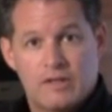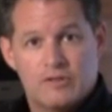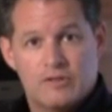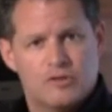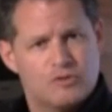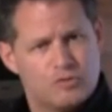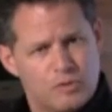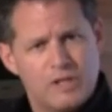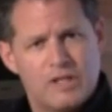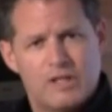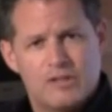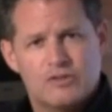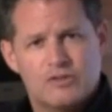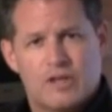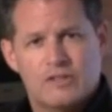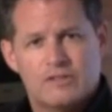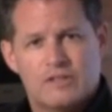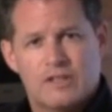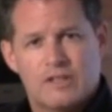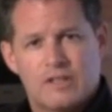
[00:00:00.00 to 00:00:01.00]
So it's really
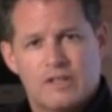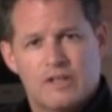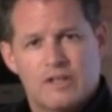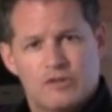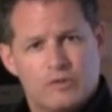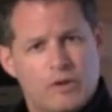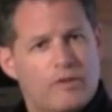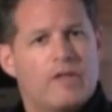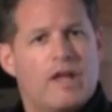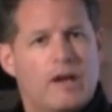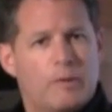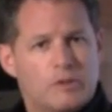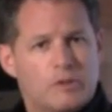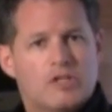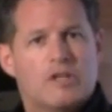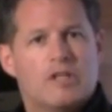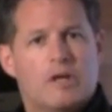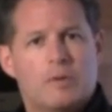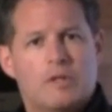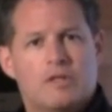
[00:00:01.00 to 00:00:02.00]
interesting. So I thought I would
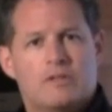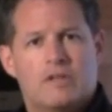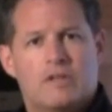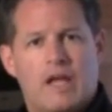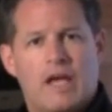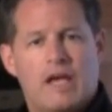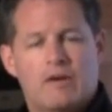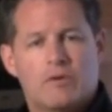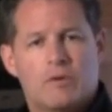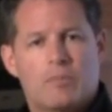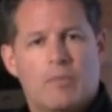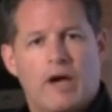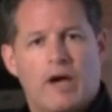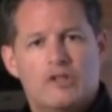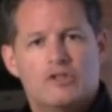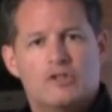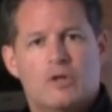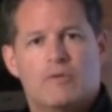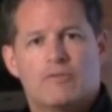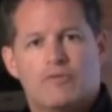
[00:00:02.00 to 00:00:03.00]
share that with you today and
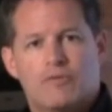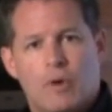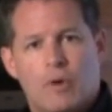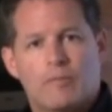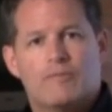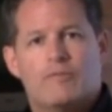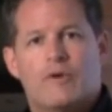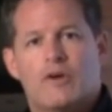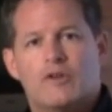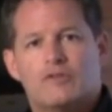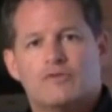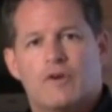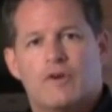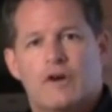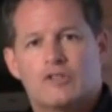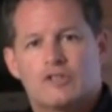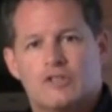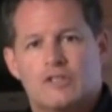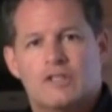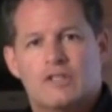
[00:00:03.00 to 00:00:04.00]
remind you on form follows
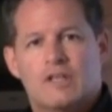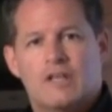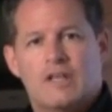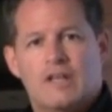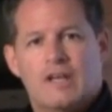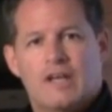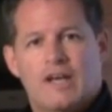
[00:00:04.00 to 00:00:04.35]
function